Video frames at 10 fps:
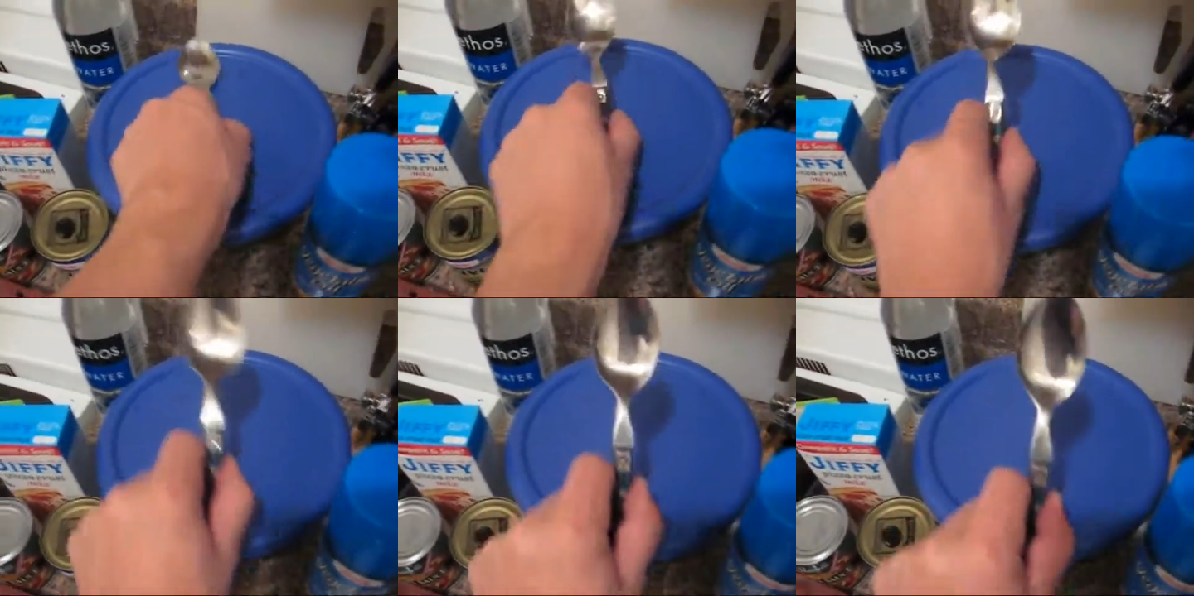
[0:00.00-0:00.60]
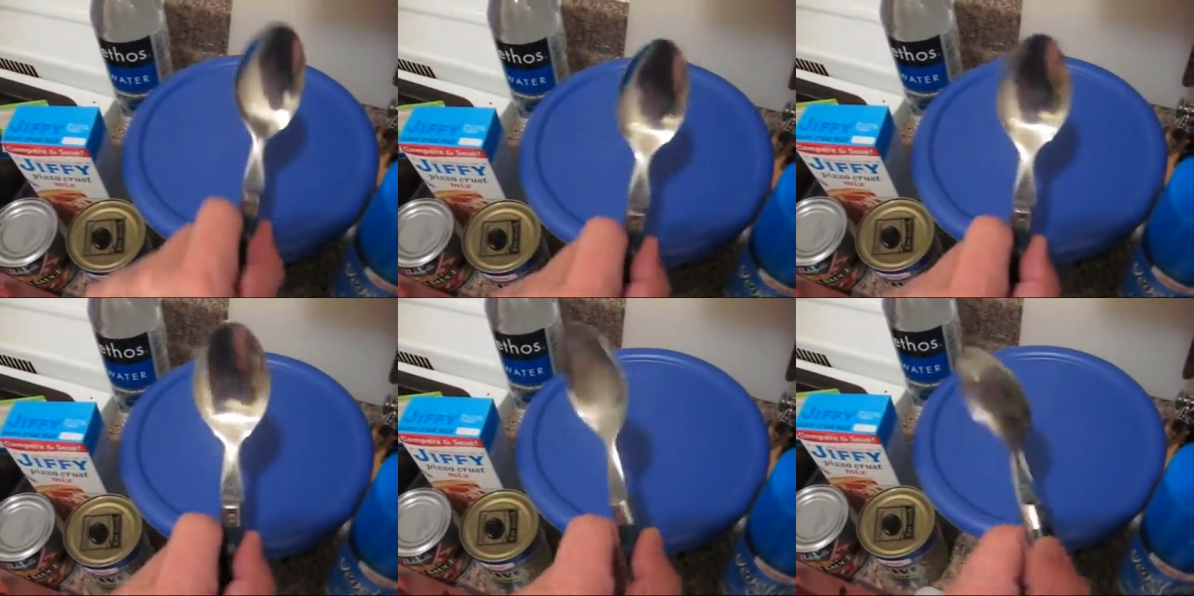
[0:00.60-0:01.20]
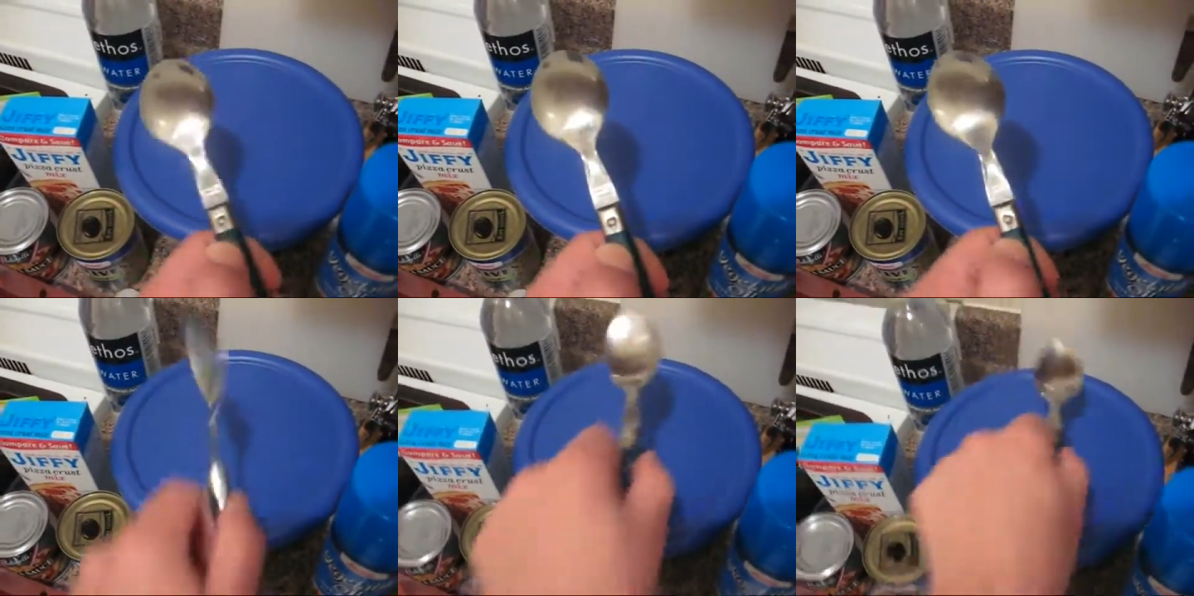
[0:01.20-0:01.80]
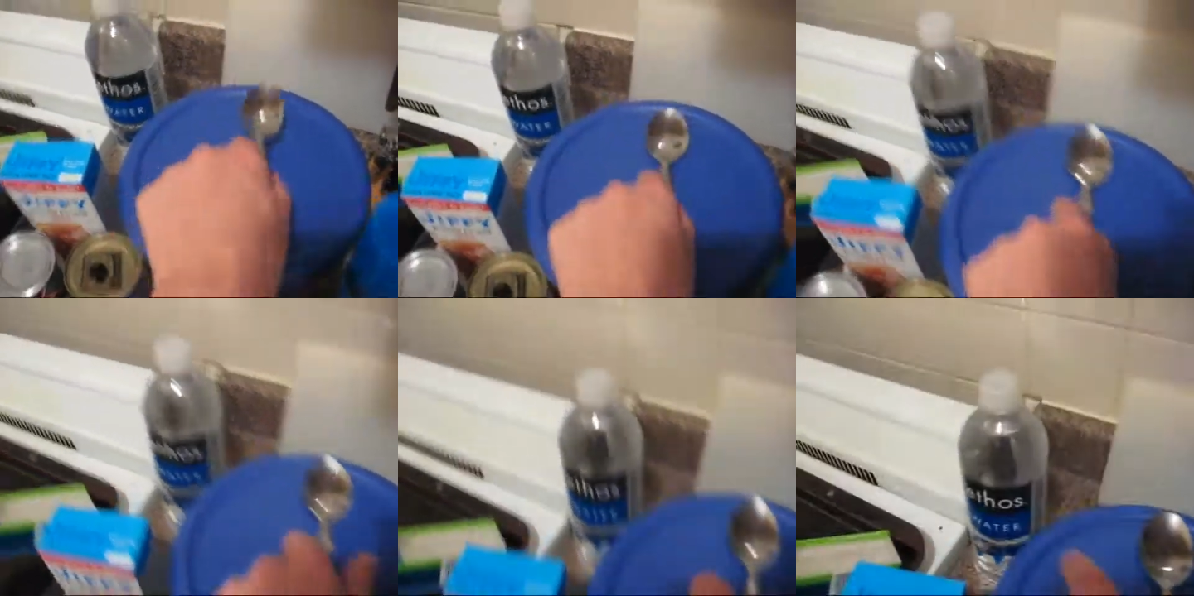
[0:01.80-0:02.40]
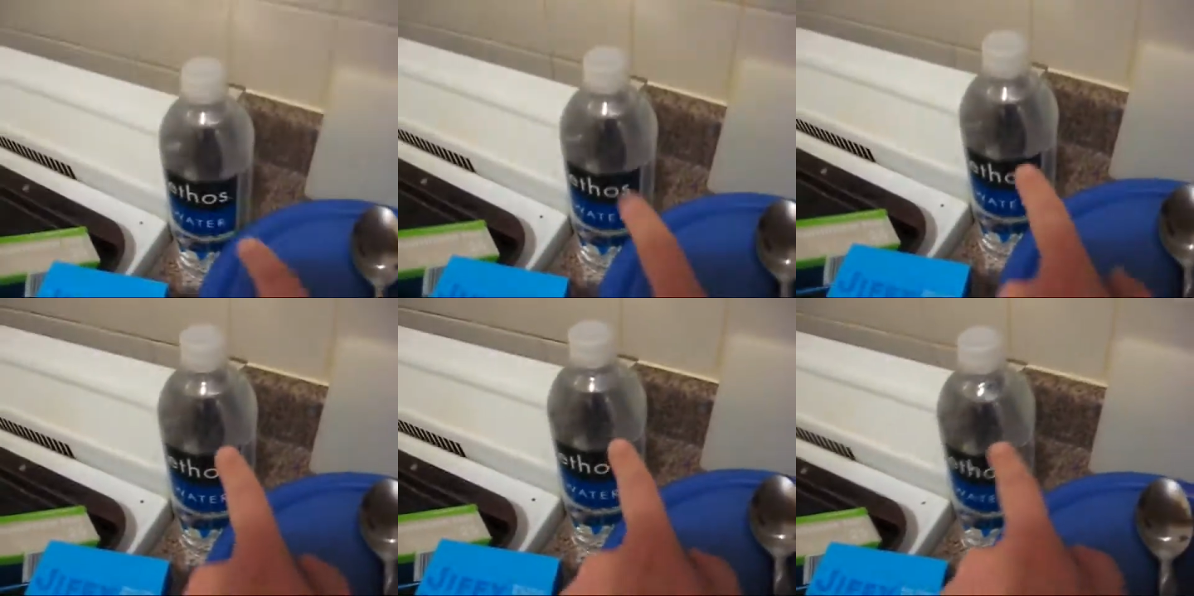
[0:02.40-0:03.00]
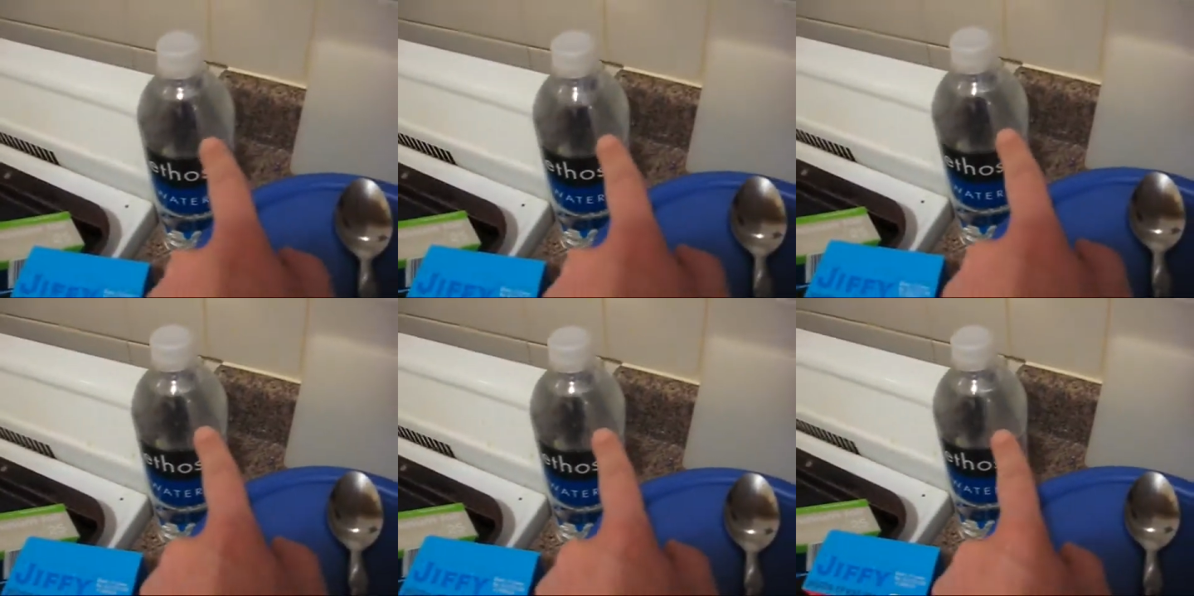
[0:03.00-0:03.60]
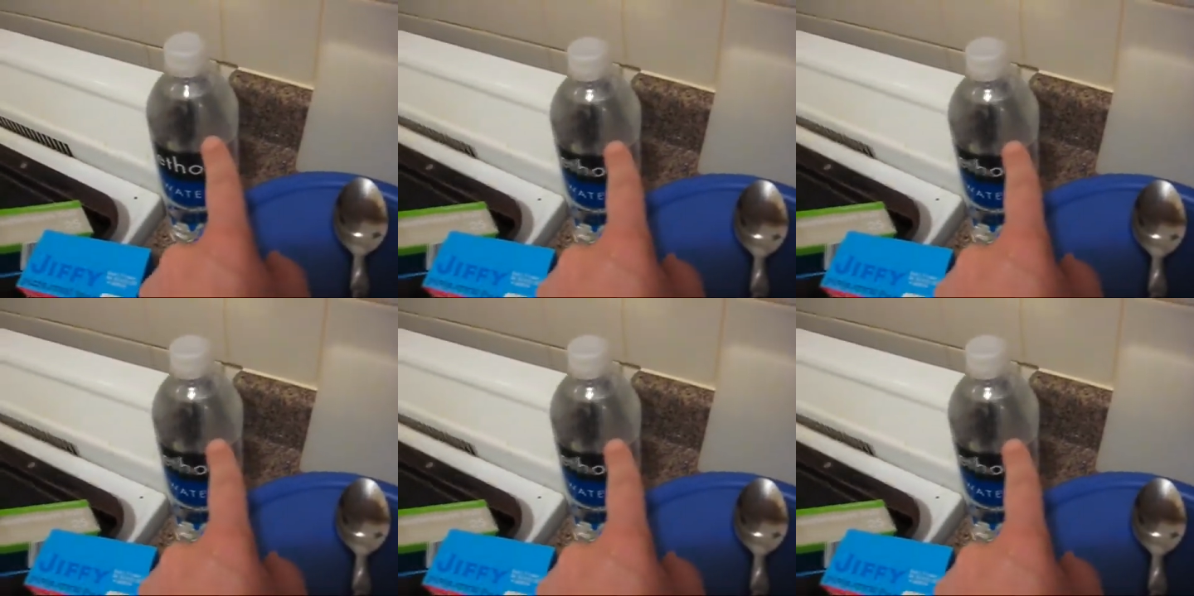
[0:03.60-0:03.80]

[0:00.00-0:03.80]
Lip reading: [unreadable: no face in view]